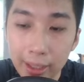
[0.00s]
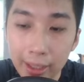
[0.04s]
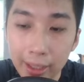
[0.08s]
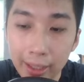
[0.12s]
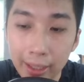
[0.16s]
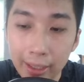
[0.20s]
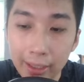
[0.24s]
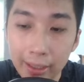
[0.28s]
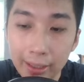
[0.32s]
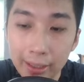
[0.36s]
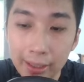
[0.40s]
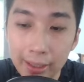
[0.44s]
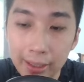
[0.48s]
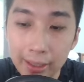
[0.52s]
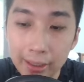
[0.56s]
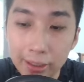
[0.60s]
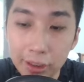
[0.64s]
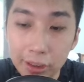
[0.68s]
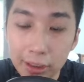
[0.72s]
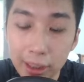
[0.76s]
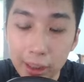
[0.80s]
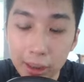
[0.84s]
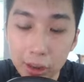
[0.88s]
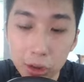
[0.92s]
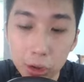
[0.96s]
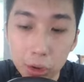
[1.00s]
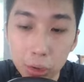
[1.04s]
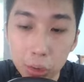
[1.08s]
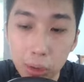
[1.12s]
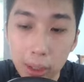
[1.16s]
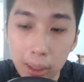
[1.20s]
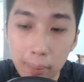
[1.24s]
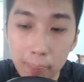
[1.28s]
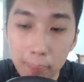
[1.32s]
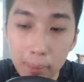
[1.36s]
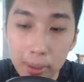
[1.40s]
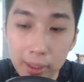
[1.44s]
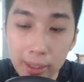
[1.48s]
And they just so
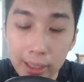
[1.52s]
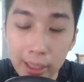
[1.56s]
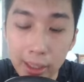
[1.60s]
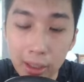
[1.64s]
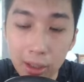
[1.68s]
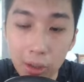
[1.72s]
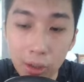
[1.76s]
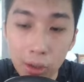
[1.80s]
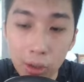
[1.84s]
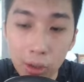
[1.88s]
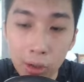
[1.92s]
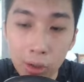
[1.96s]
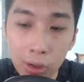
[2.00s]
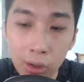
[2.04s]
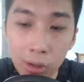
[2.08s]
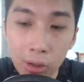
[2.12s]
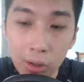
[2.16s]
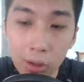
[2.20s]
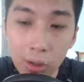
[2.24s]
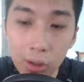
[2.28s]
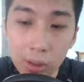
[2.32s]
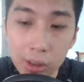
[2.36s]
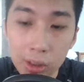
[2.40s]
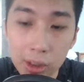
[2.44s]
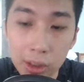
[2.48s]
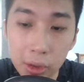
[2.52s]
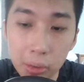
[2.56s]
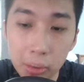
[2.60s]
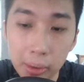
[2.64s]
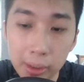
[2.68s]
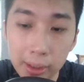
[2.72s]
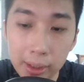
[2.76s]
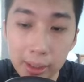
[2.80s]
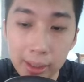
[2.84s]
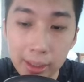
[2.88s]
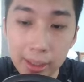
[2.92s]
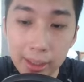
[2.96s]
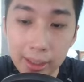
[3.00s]
happen they are all
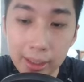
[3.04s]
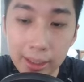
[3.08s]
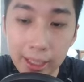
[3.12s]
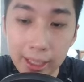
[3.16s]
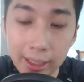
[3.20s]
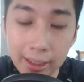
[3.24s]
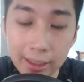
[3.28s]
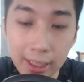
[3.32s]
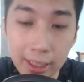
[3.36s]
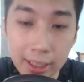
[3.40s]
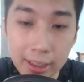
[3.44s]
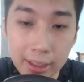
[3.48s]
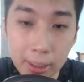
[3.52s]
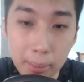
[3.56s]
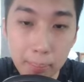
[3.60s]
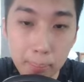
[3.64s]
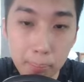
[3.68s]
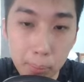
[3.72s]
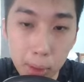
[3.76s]
situated in the exact same